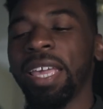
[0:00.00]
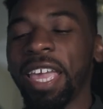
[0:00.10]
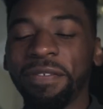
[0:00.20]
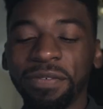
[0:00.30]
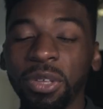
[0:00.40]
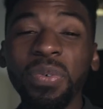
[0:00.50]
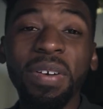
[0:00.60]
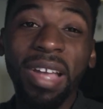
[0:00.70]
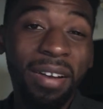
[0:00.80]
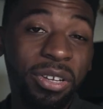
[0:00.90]
if you
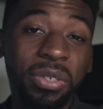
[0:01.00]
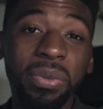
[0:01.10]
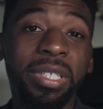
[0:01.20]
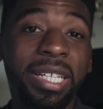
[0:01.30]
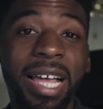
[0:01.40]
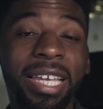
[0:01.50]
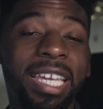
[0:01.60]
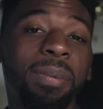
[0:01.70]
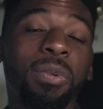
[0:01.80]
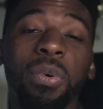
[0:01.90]
have ever used the
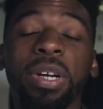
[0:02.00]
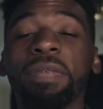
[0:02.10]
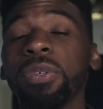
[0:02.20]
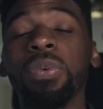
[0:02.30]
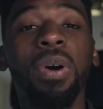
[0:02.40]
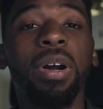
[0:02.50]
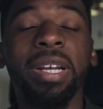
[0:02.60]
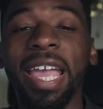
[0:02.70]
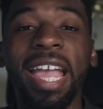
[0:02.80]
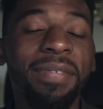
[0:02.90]
Glidecam, or if you are
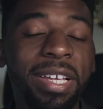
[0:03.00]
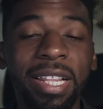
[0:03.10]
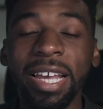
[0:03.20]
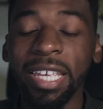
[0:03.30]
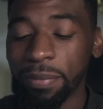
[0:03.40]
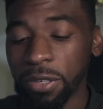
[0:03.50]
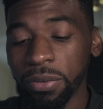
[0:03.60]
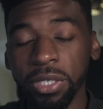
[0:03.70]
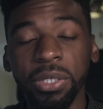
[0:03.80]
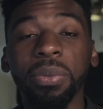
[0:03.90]
an avid Glidecam
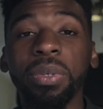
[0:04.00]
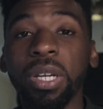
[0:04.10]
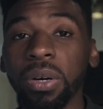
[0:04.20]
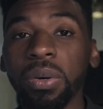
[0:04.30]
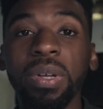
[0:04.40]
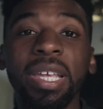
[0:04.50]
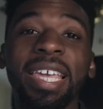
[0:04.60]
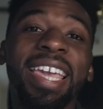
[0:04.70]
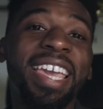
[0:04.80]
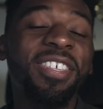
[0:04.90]
user, you'll know,
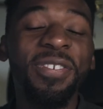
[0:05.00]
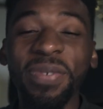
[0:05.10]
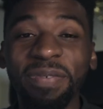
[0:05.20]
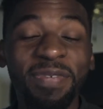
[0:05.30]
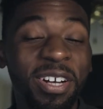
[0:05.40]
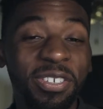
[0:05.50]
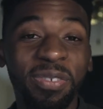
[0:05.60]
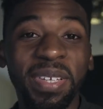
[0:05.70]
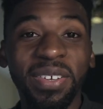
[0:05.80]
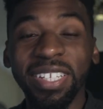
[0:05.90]
and you can vouch for
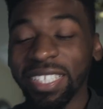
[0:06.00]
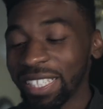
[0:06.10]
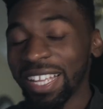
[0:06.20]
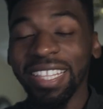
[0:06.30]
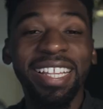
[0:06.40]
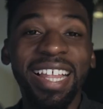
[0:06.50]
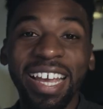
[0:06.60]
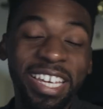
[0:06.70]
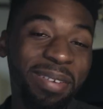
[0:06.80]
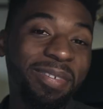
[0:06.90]
me on this, that the
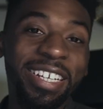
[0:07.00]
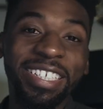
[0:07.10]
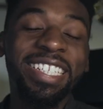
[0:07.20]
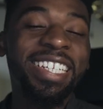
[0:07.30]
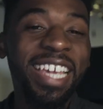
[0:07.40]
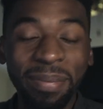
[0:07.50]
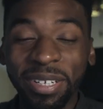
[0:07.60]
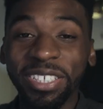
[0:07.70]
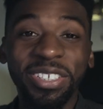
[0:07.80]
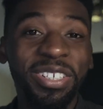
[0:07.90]
Glidecam does
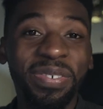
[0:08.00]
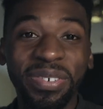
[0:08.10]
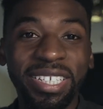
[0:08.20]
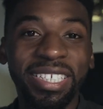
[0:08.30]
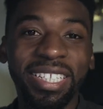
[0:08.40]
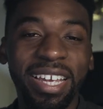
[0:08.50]
damage to your wrist.